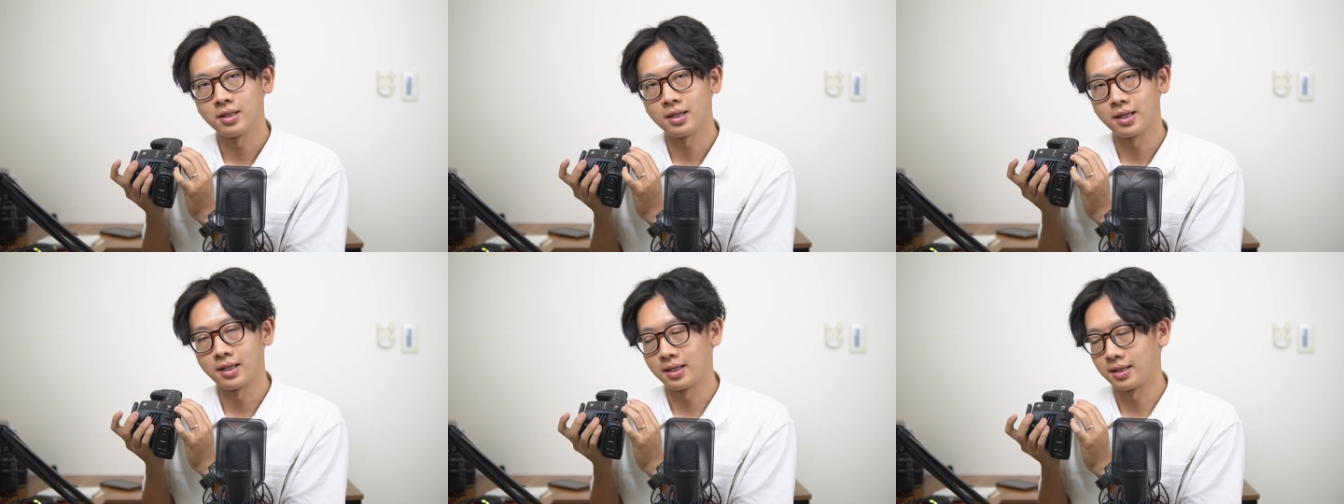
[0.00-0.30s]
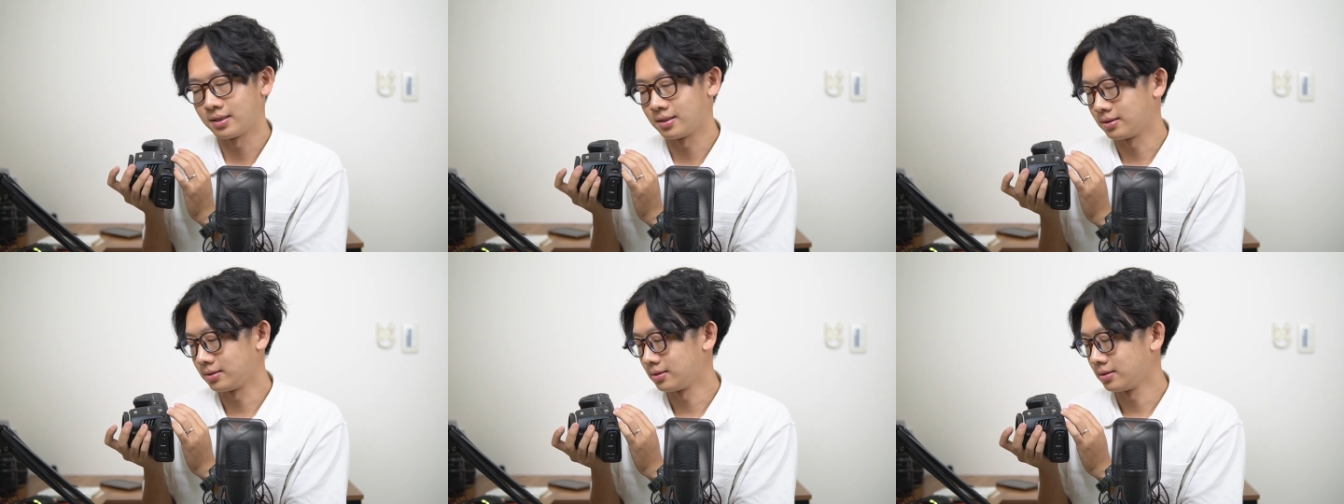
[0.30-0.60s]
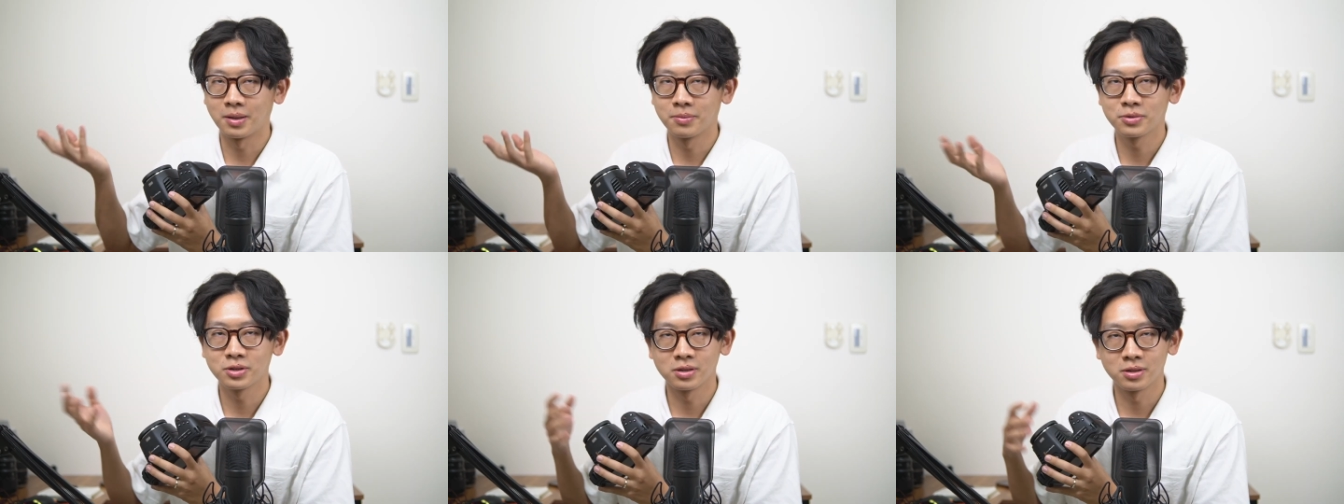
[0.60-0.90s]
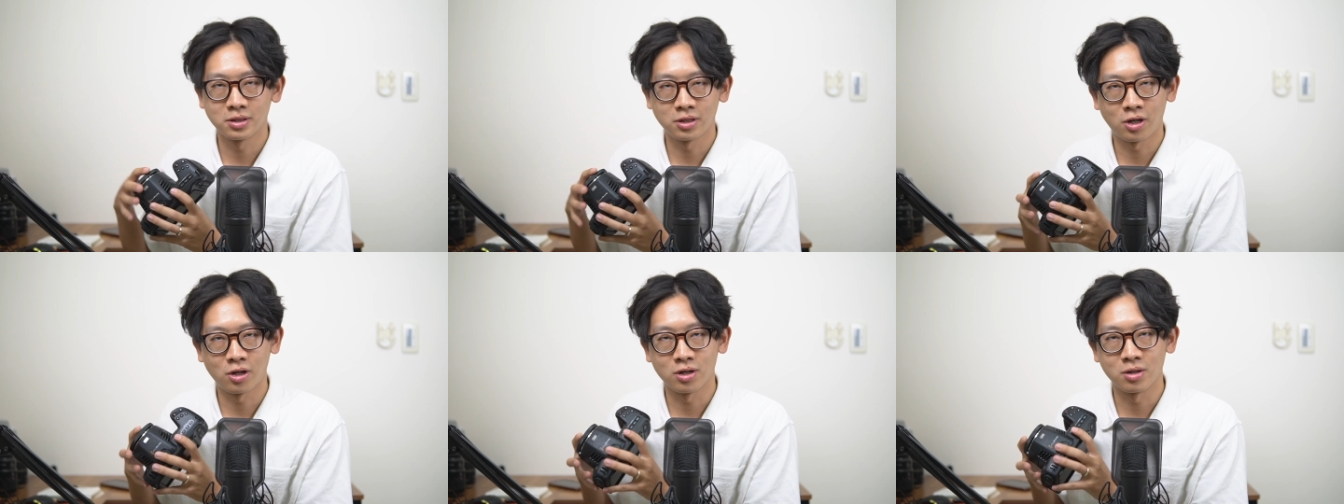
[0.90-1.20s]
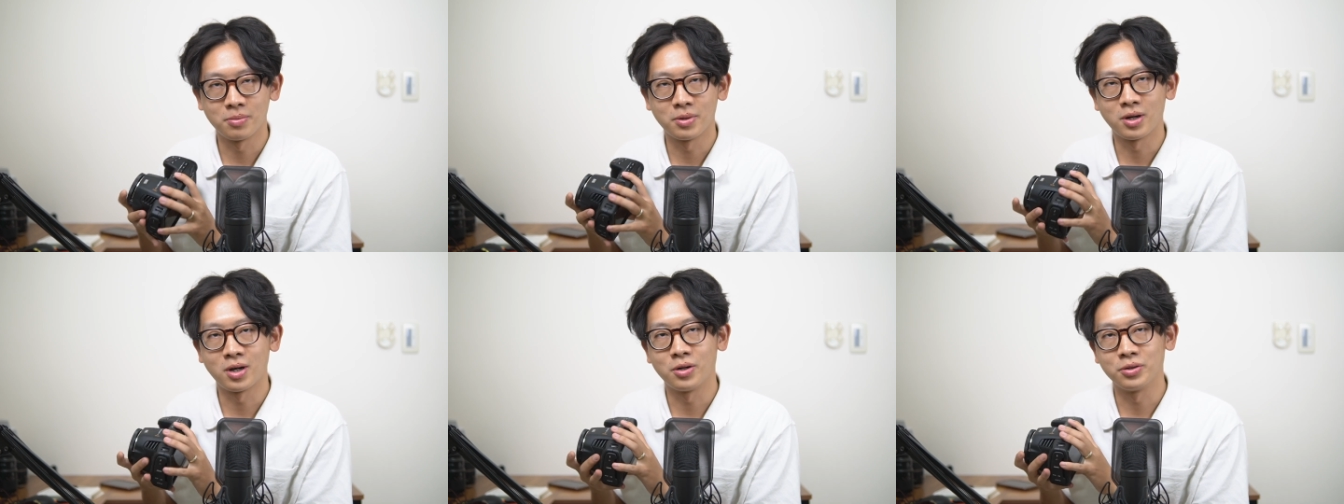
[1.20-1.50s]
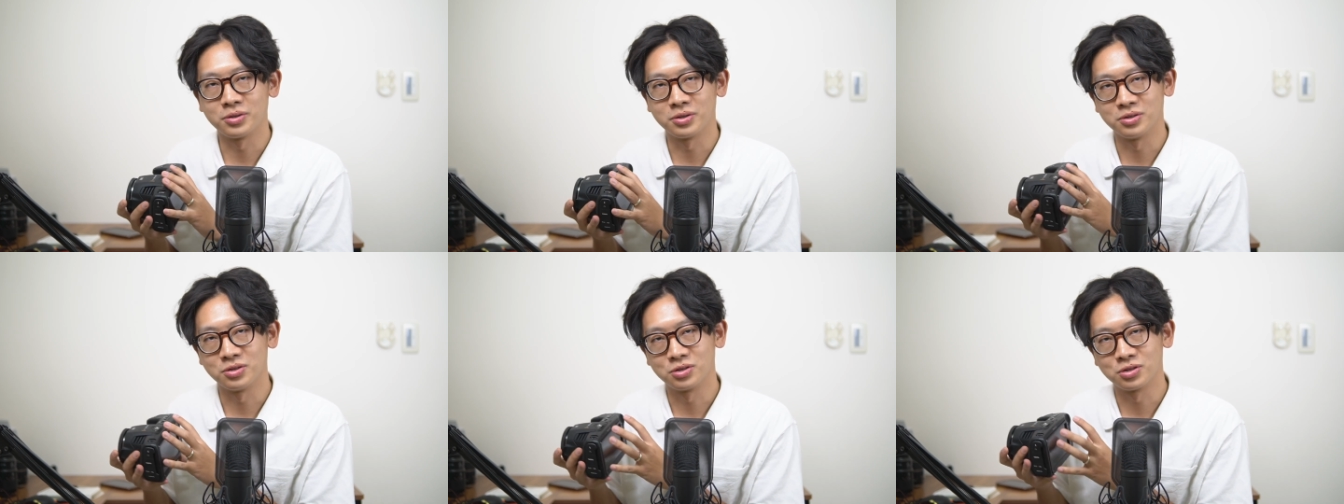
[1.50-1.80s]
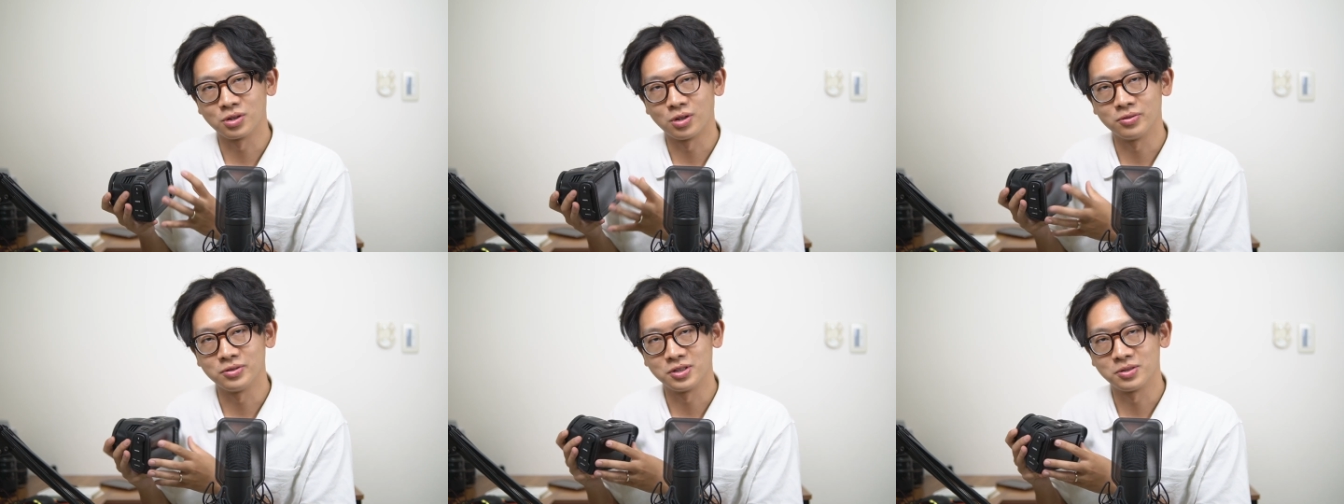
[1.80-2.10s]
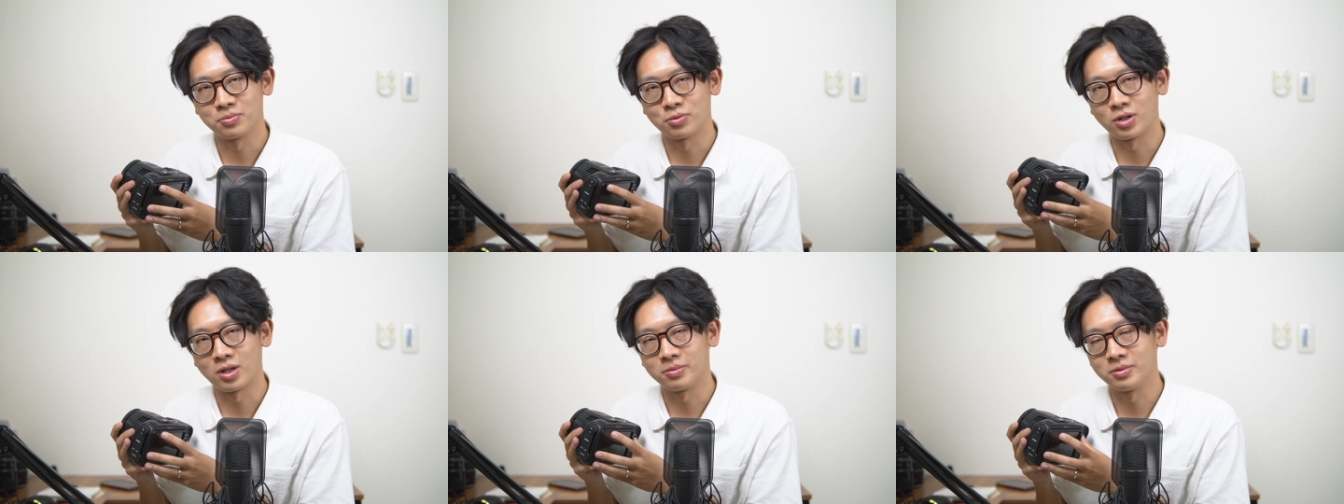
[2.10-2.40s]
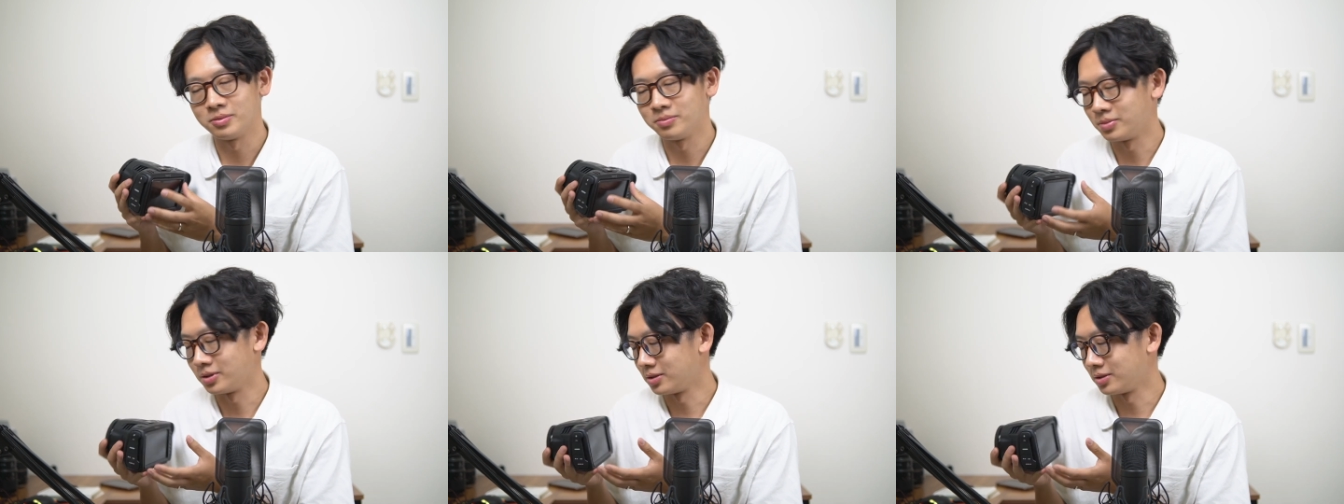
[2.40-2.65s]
and I'm gonna talk about how you're gonna solve this problem.